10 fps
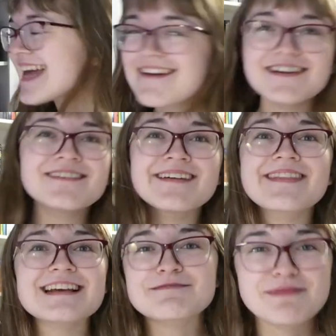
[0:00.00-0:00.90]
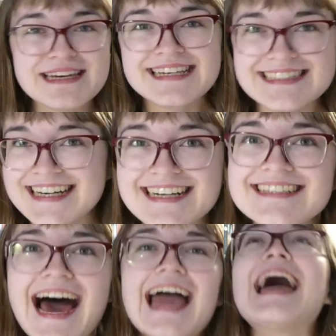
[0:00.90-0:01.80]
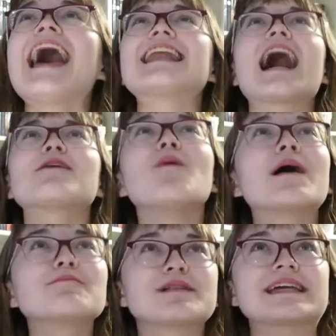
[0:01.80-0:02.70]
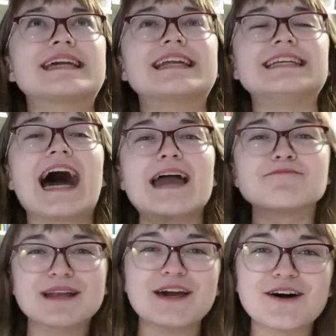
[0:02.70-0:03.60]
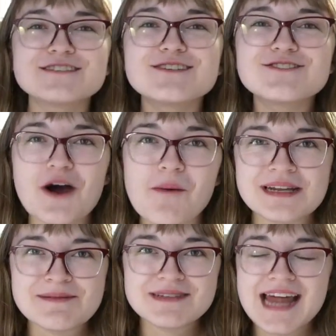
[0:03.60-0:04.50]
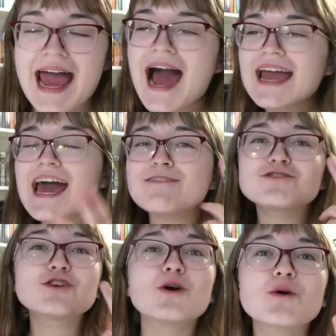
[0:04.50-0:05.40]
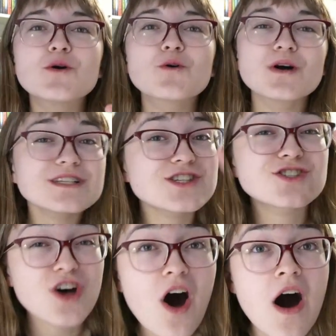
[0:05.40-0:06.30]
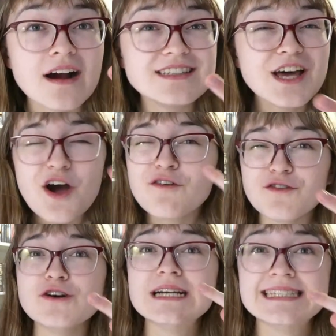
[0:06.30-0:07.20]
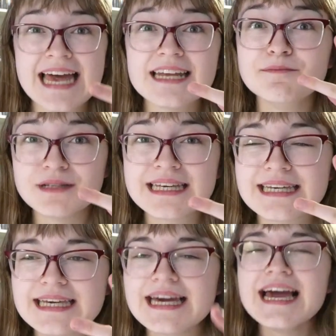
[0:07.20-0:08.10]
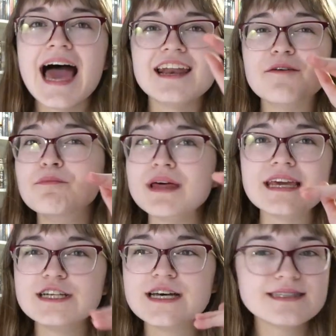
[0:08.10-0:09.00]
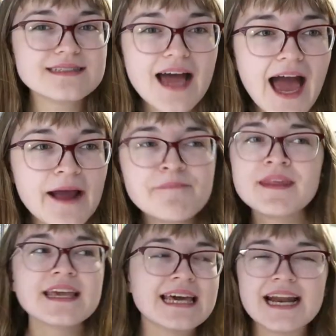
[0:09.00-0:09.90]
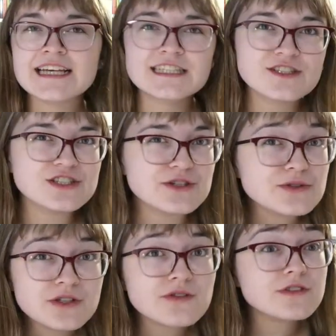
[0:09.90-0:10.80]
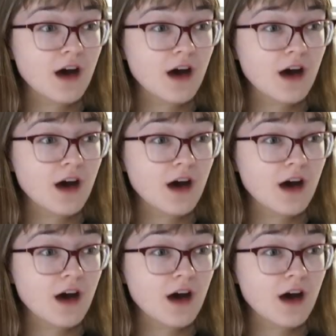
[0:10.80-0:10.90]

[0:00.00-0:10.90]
everyone thinks Blinky's gonna die, and I want Blinky to die, but I also don't want him to die. I have two songs for a dead Blinky, and if Blinky doesn't die, can I still use those